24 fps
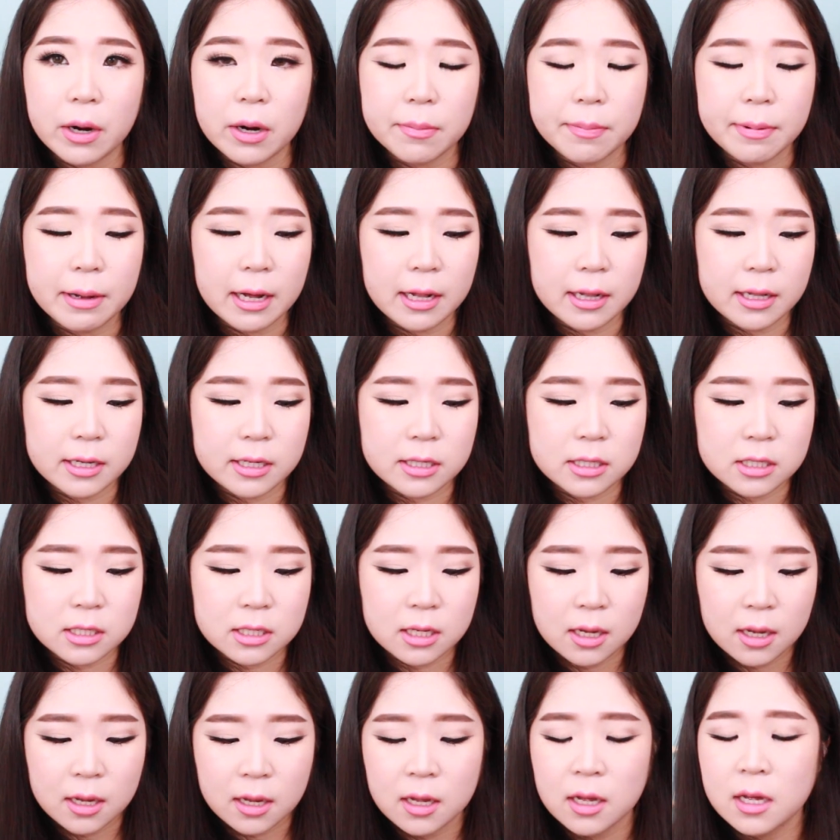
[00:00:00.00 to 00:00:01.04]
bar palettes,
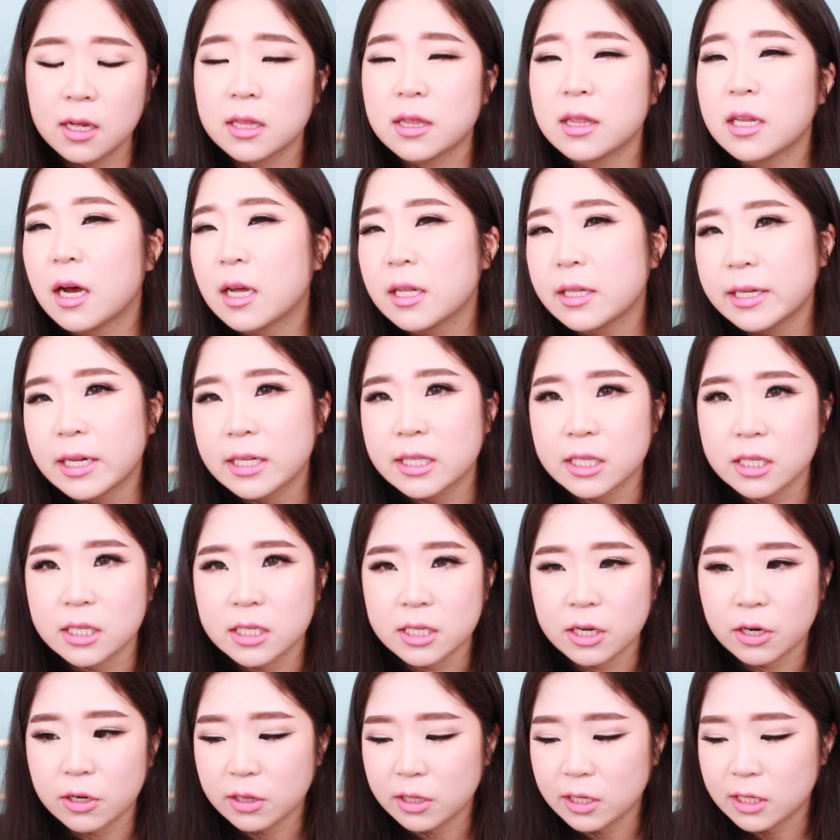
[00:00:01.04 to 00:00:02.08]
not
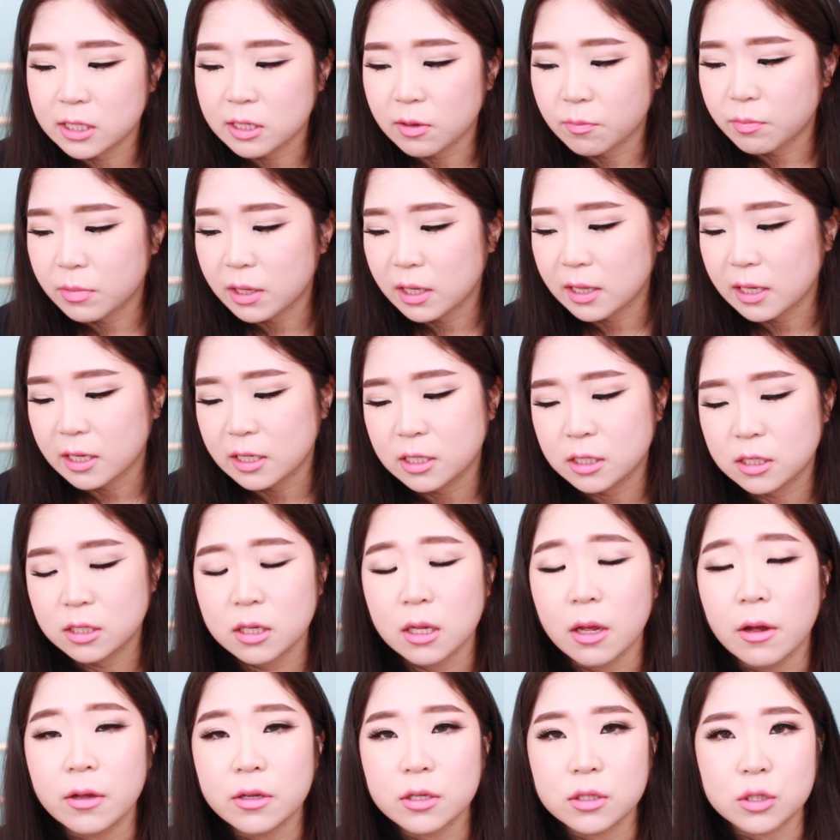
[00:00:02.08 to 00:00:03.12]
necessarily something
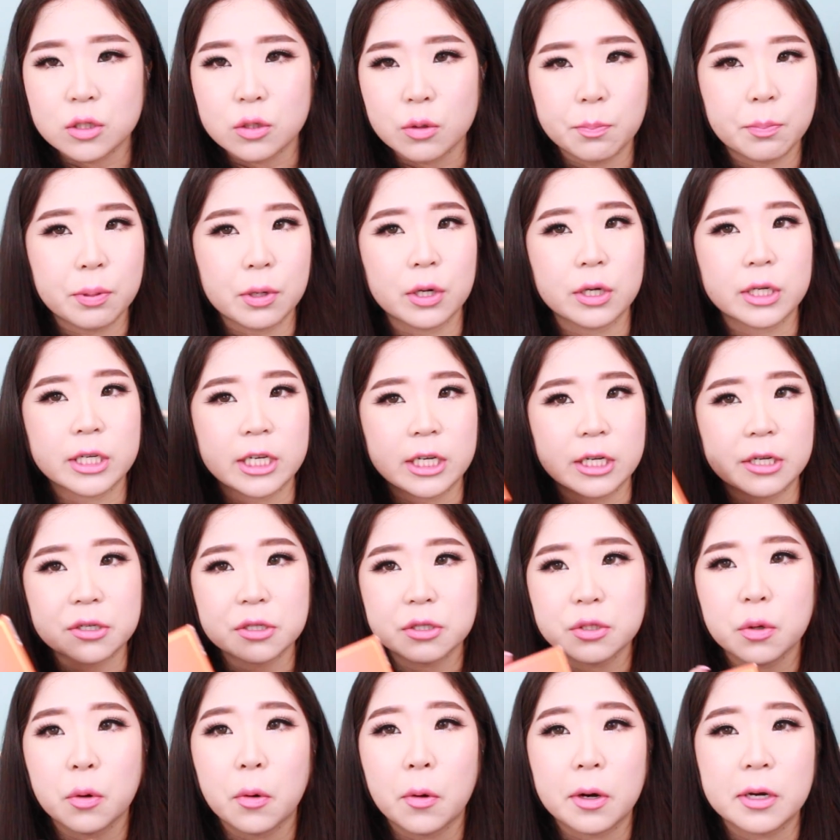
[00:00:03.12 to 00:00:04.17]
that's super
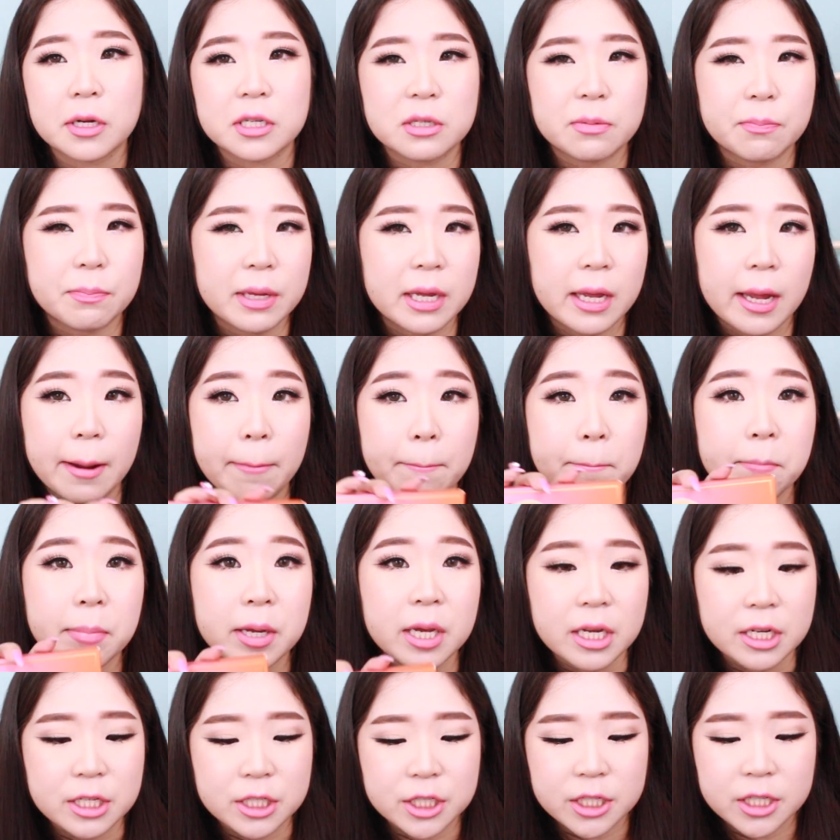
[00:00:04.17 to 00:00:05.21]
geared towards being
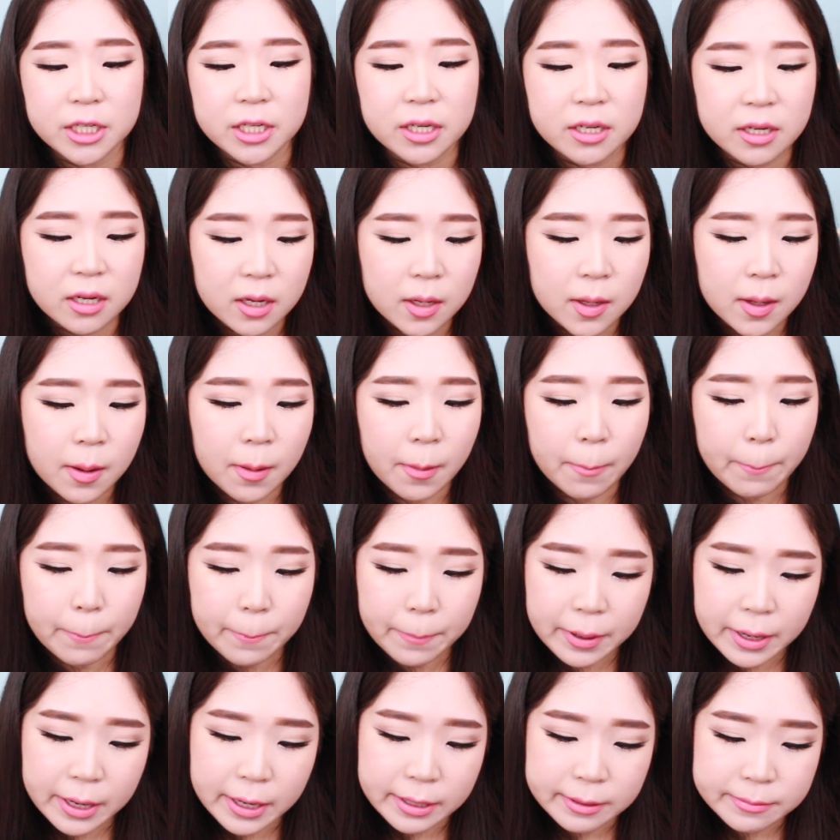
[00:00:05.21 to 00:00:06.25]
peachy,
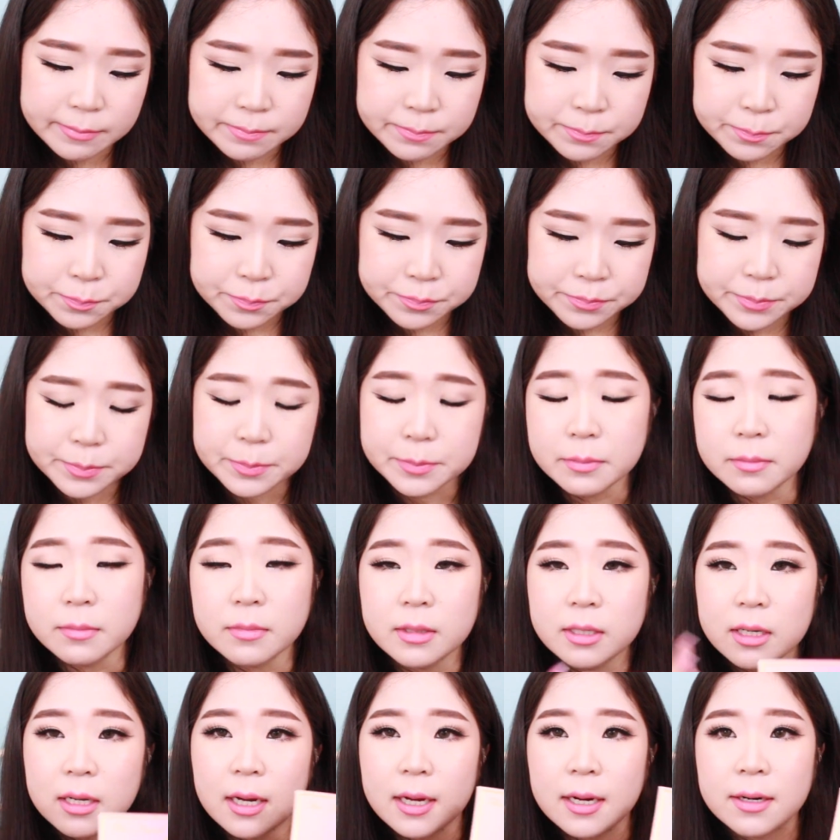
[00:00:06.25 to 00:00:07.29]
but
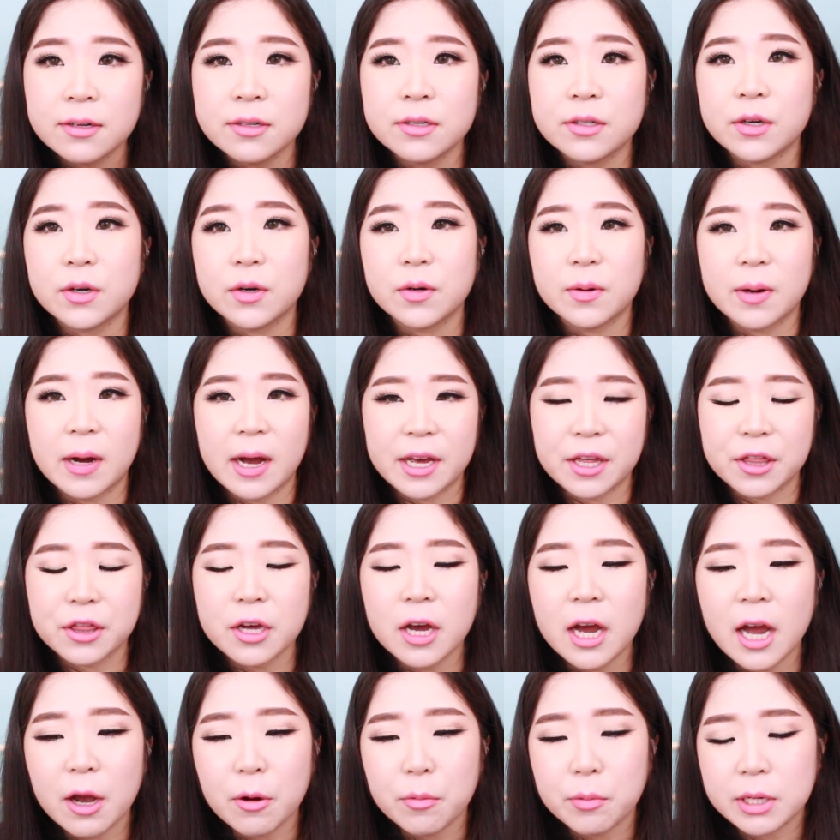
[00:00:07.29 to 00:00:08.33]
I don't know, I
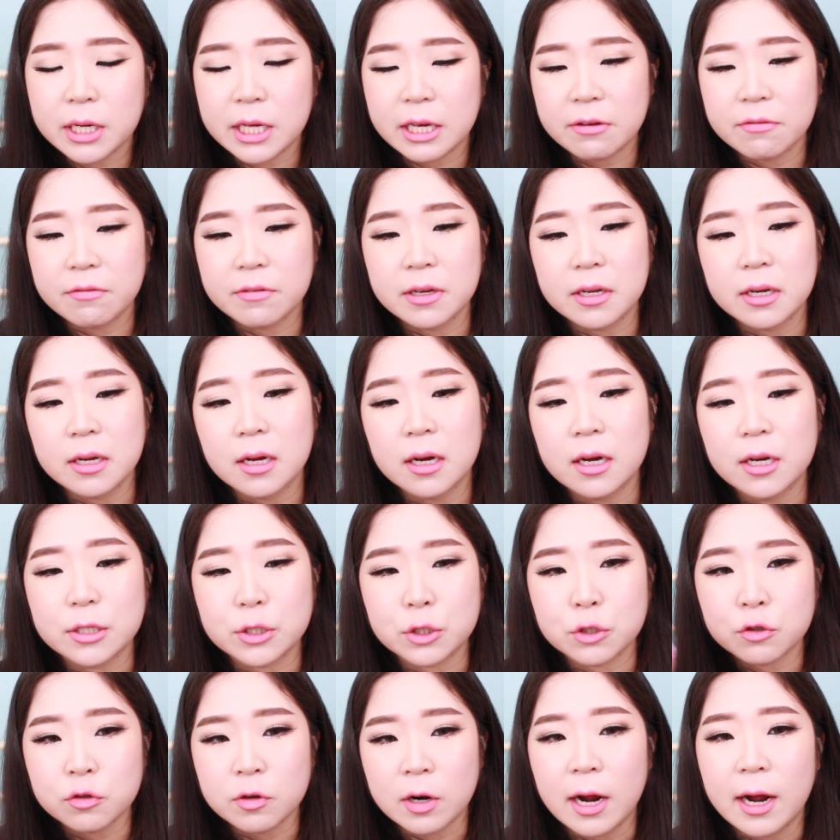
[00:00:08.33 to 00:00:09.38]
thought I would give it a
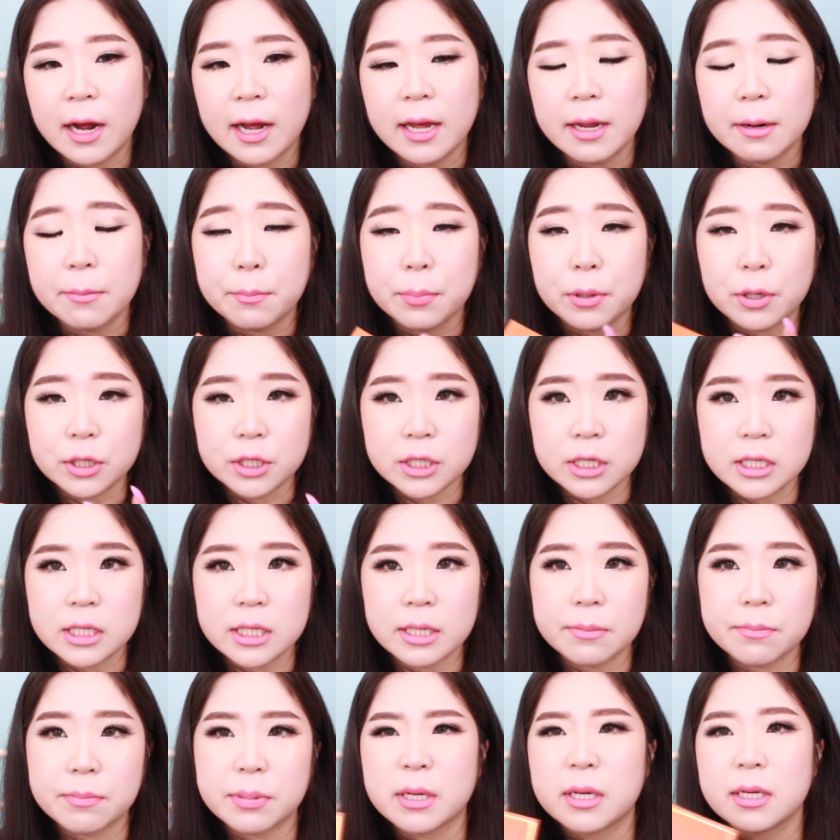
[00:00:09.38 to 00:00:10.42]
try and purchase
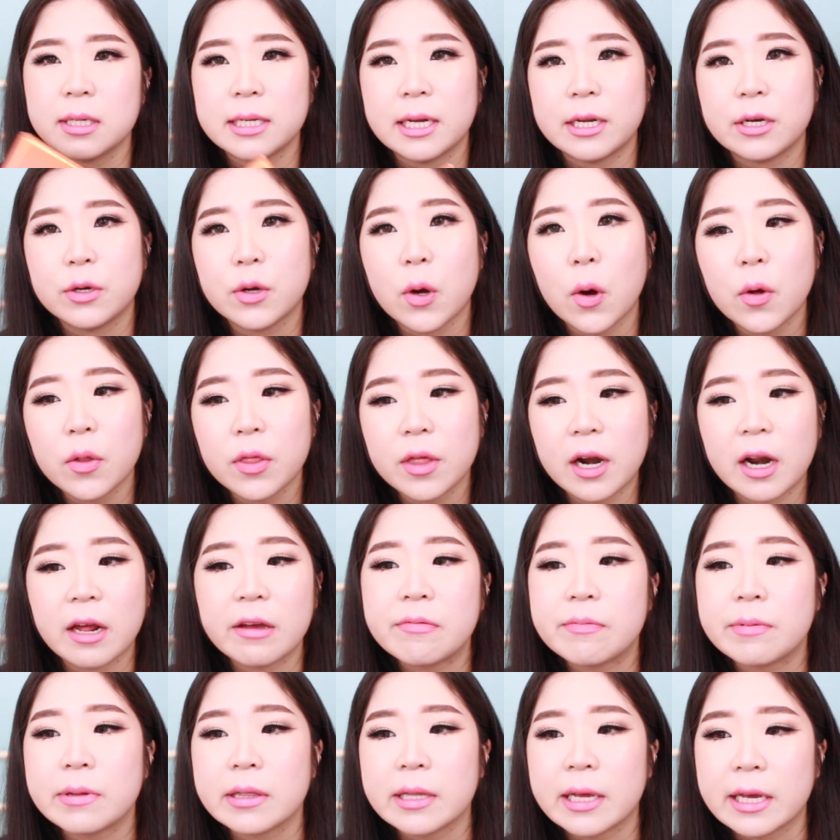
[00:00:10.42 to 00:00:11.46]
it because I know that
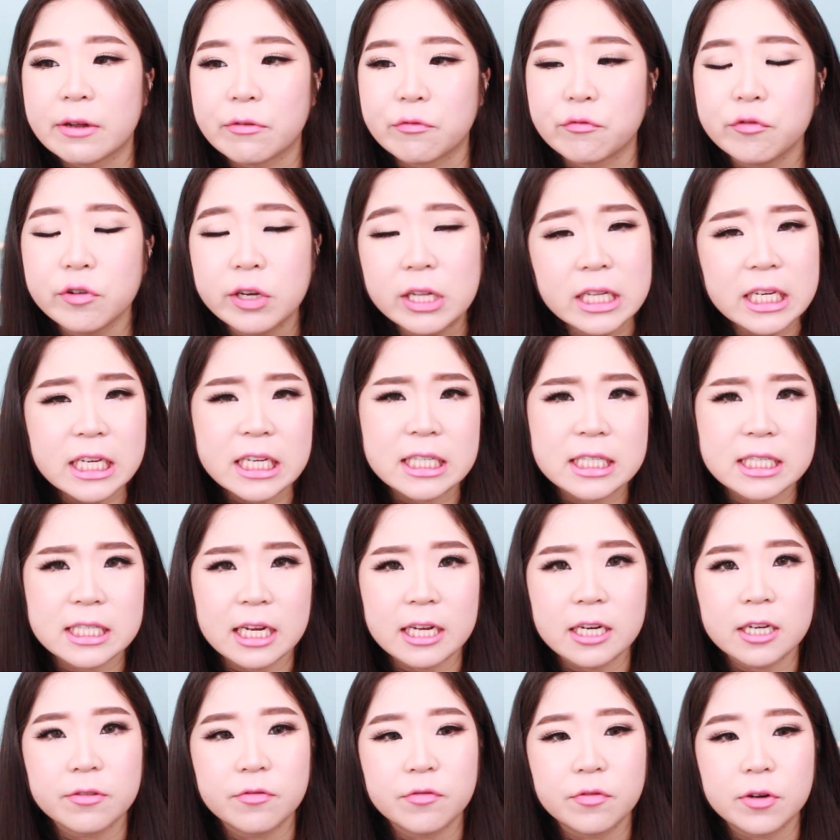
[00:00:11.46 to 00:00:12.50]
I've been like really
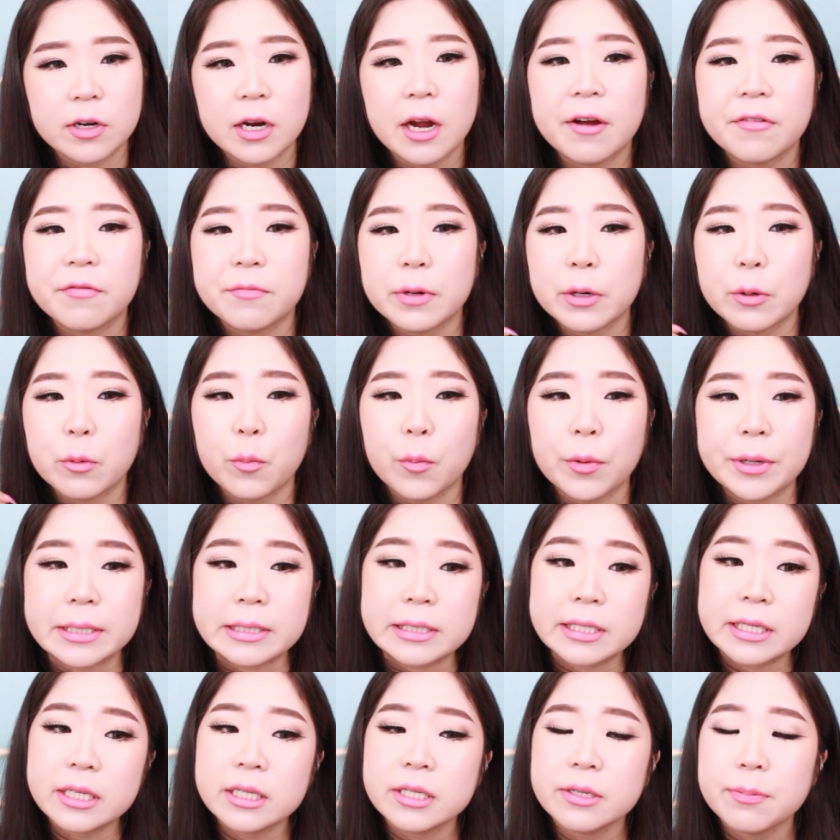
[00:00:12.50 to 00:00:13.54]
excited for it. I've been
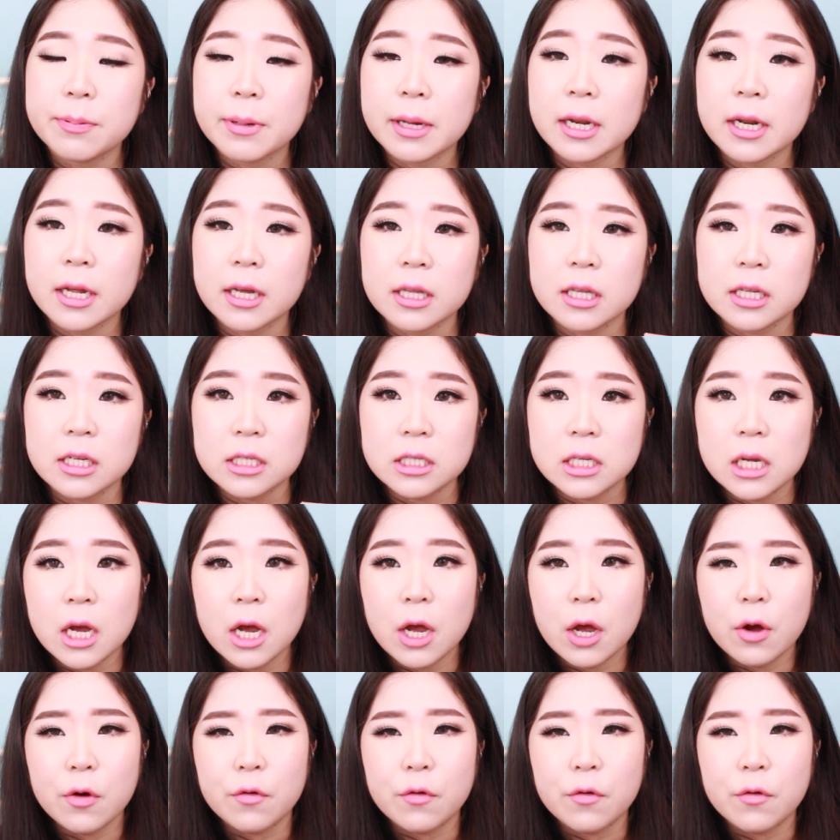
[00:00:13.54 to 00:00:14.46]
anticipating this